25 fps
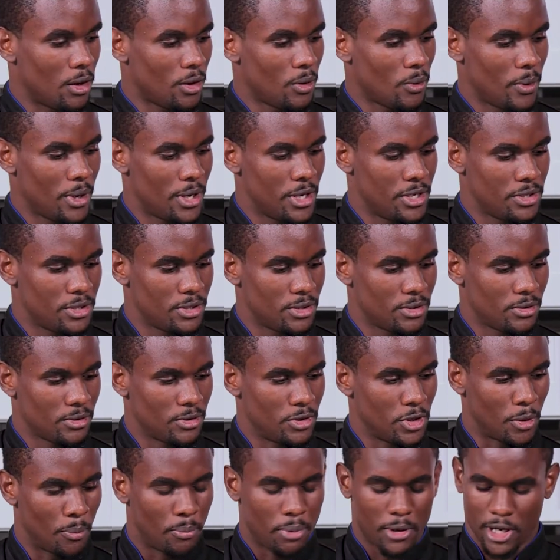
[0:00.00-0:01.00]
of ways you
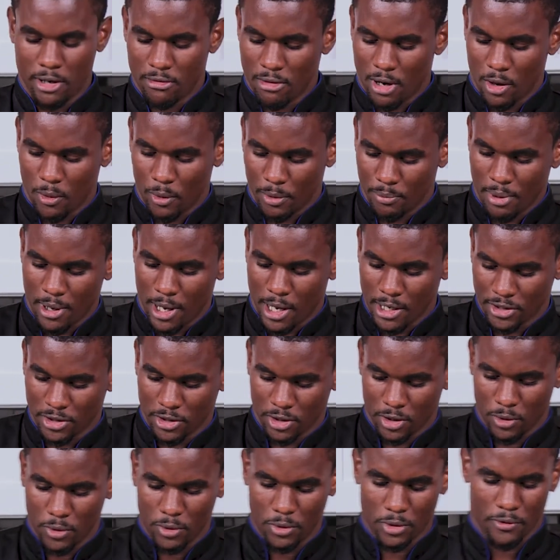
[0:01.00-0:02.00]
could play around with pasta
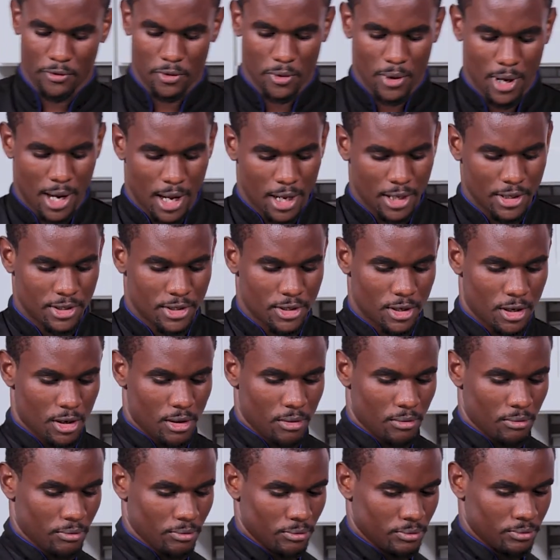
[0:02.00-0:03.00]
dough. If you had
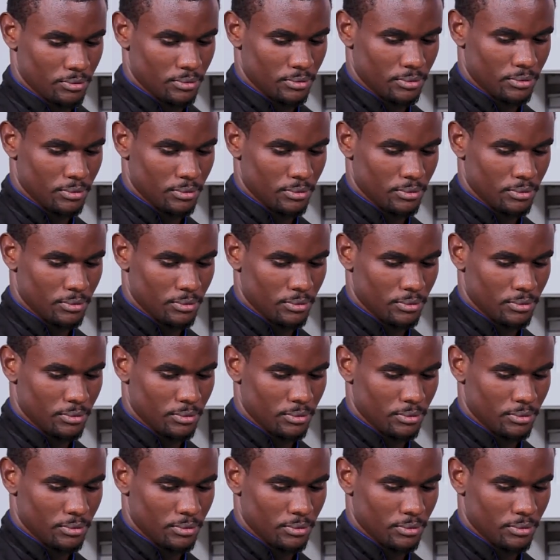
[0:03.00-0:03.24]
some